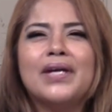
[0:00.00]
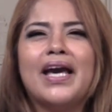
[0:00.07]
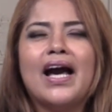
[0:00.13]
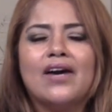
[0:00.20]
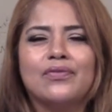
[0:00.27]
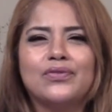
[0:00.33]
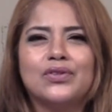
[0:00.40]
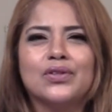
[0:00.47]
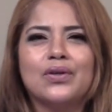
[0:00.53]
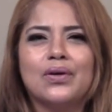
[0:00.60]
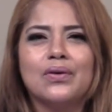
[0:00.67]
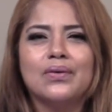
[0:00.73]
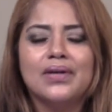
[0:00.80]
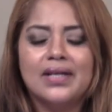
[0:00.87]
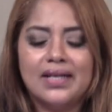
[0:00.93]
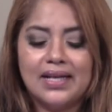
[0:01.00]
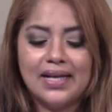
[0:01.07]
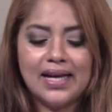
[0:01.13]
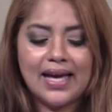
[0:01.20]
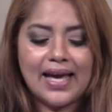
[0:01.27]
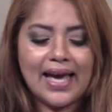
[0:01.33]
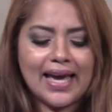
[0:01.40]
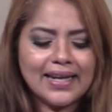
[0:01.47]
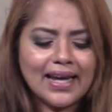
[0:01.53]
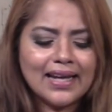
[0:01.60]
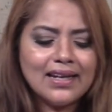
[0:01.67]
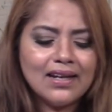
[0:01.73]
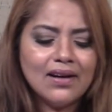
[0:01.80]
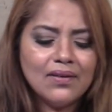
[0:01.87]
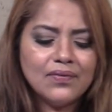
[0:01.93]
have to go. And I
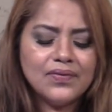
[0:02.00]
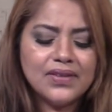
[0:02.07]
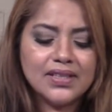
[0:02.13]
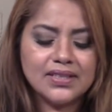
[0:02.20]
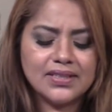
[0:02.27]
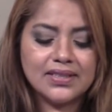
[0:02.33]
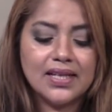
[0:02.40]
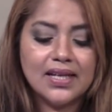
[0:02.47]
love this